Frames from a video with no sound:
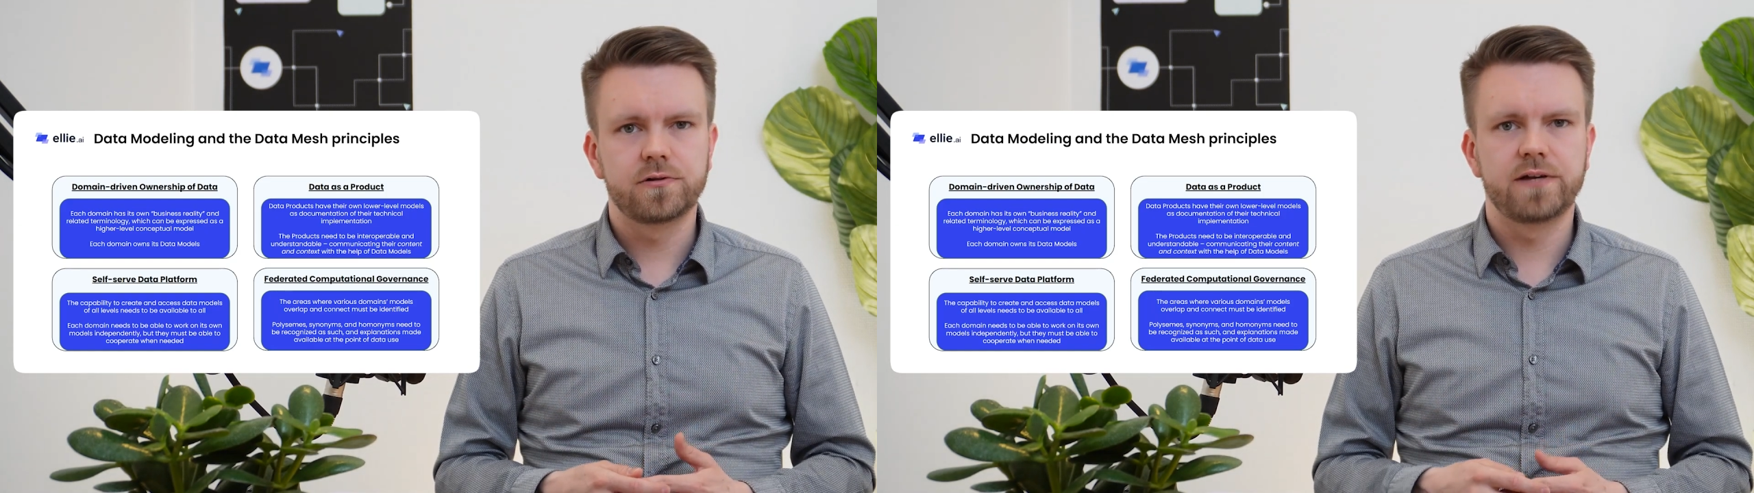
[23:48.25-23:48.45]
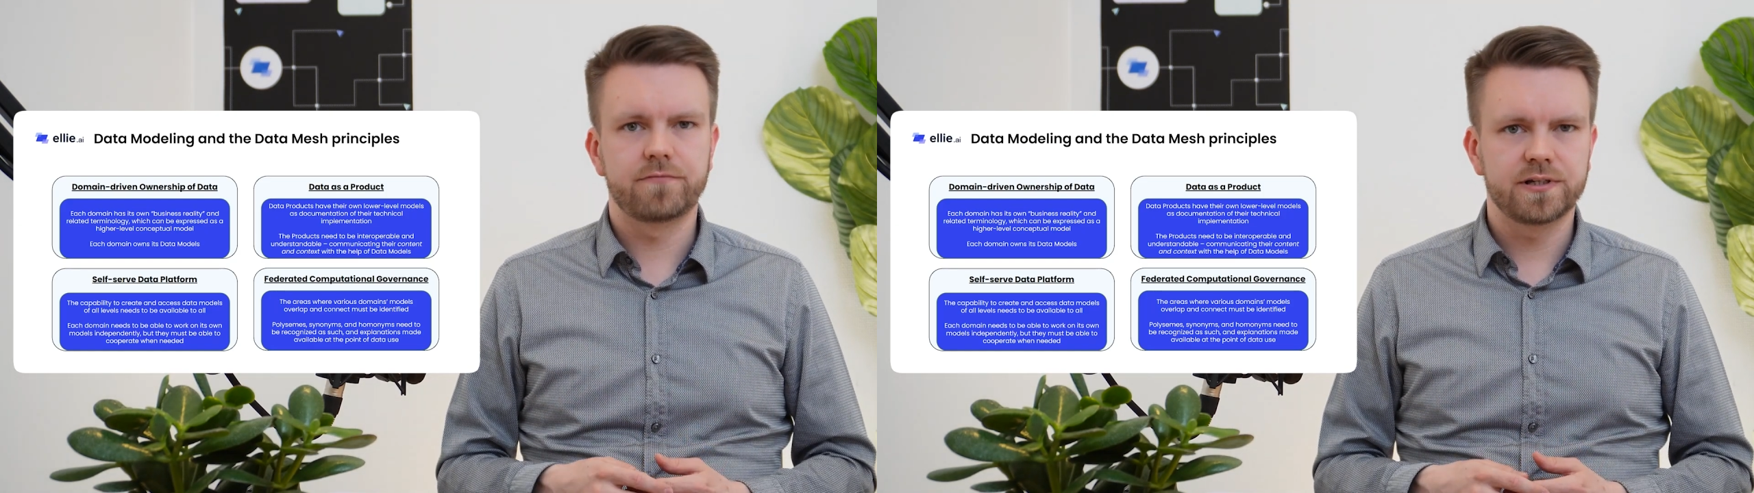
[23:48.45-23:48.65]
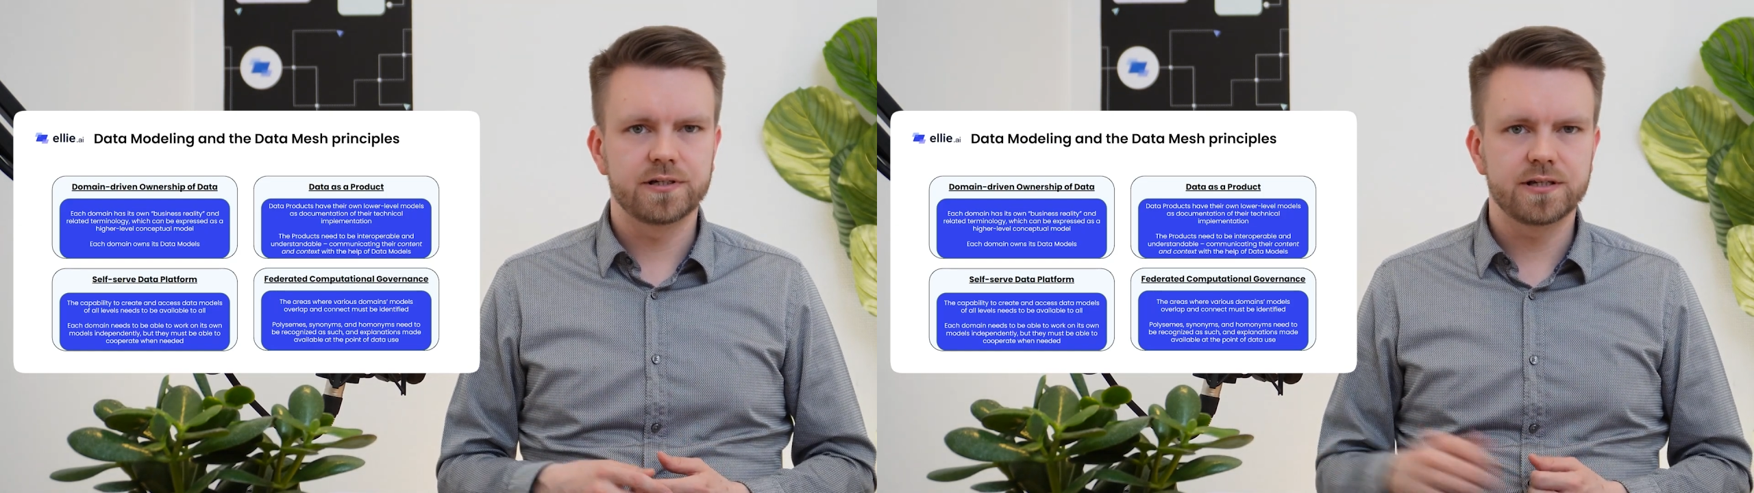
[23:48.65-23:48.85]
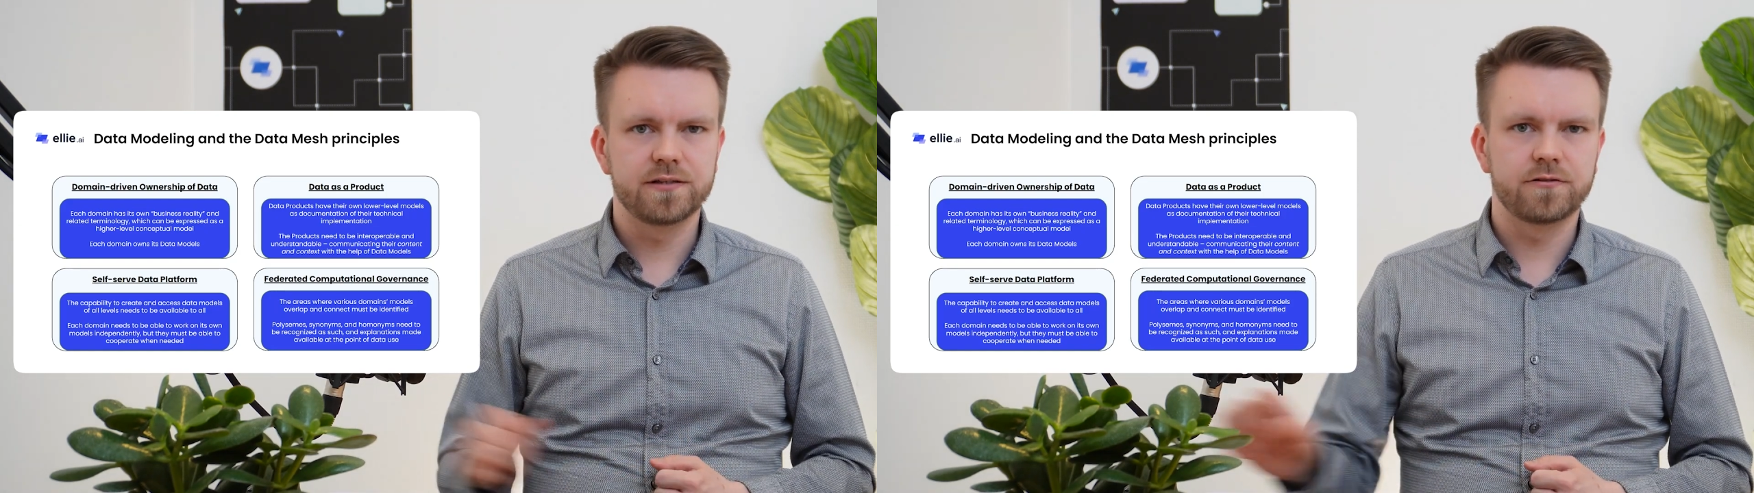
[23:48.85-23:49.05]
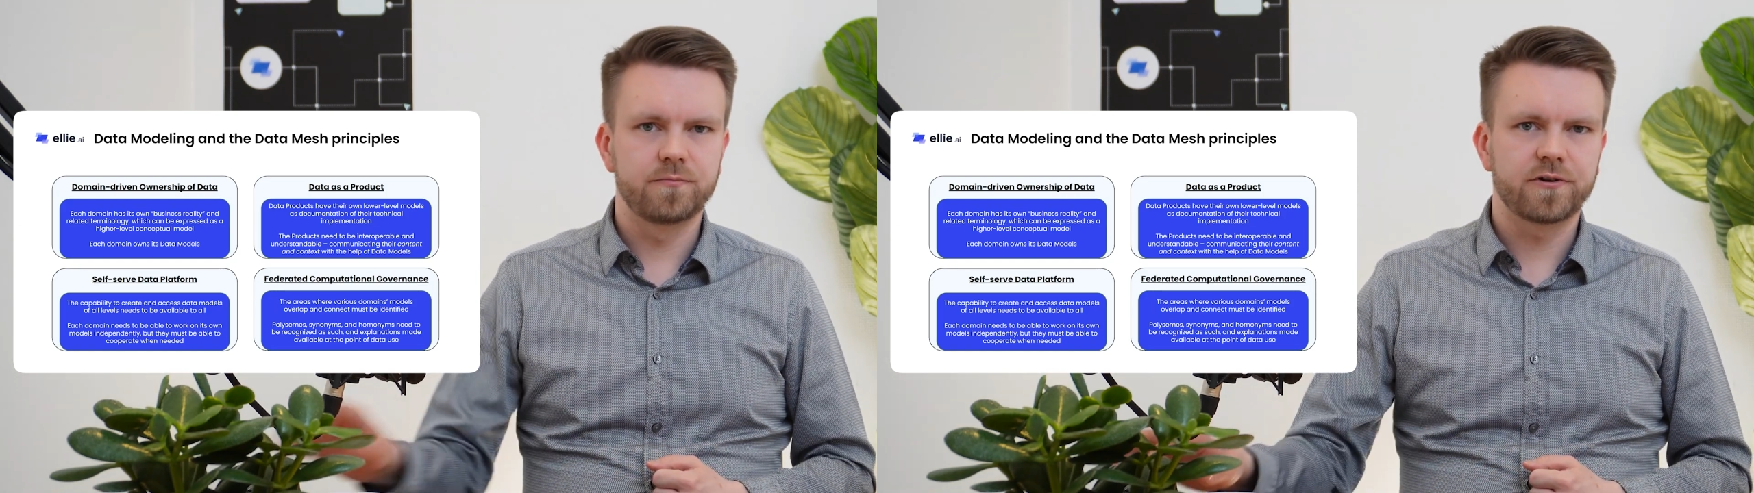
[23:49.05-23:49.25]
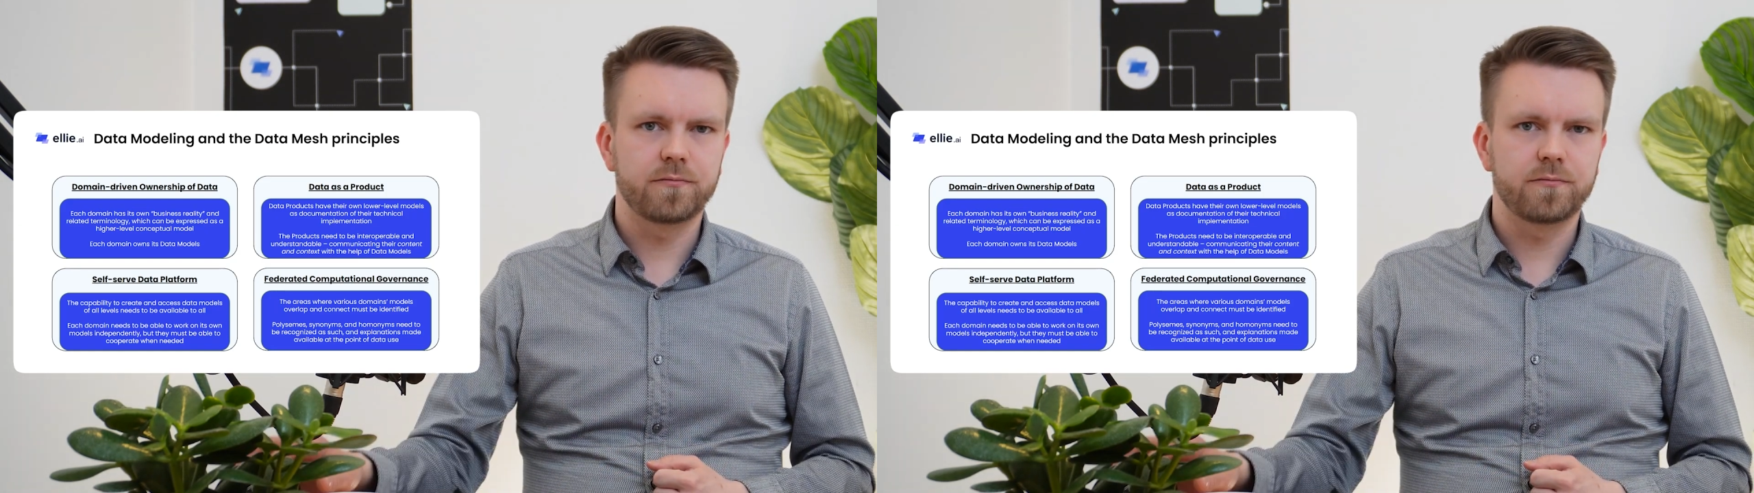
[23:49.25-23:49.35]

everything is interoperable.